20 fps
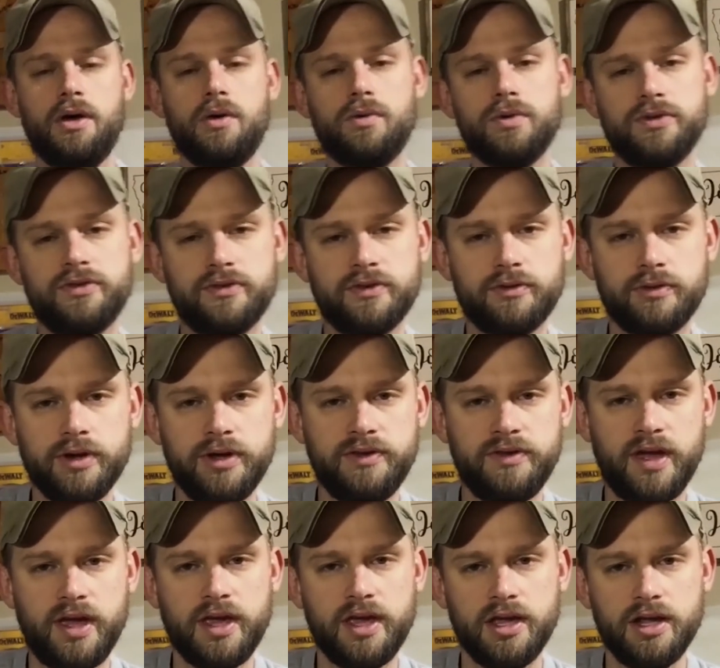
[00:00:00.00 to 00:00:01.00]
was the
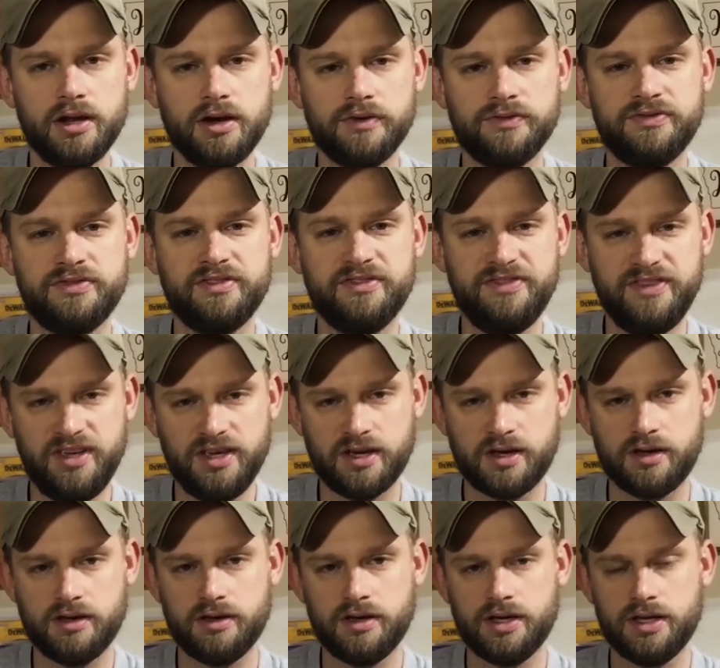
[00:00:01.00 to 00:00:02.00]
retaking of
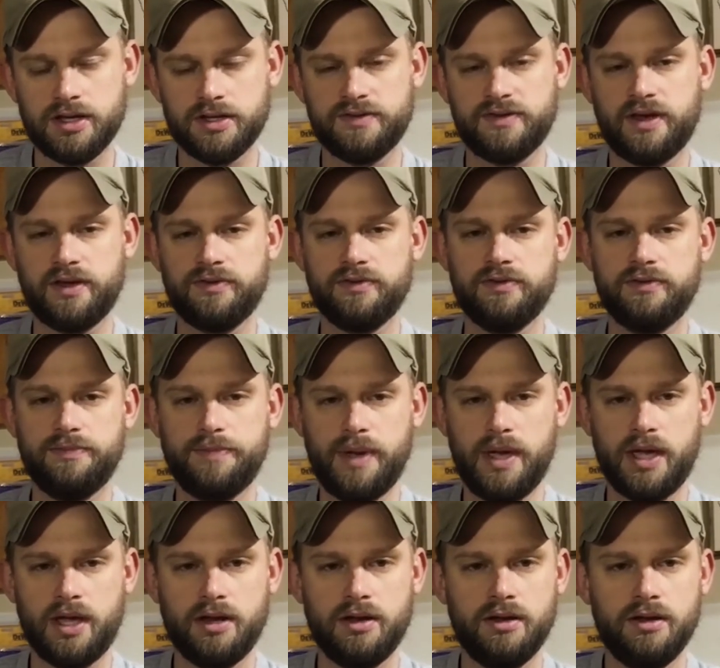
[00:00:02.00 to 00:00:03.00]
Sevilla in the south of
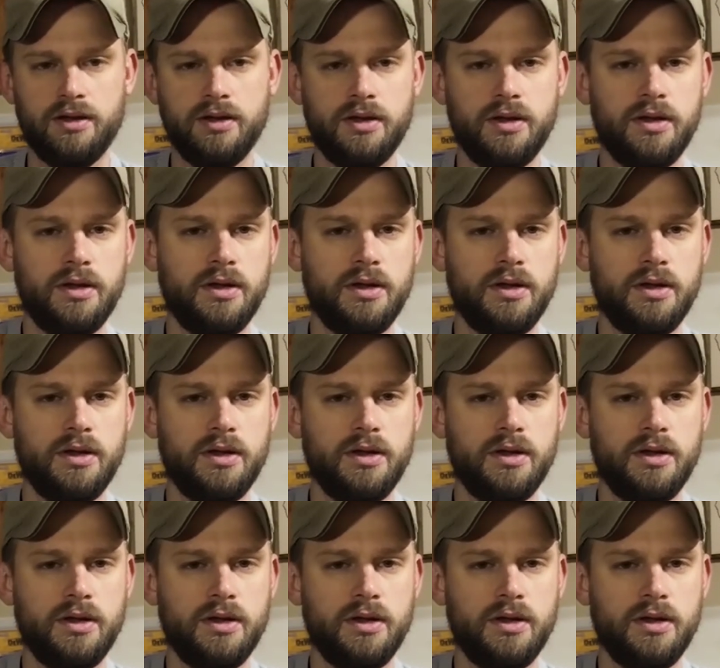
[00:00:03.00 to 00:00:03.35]
Spain.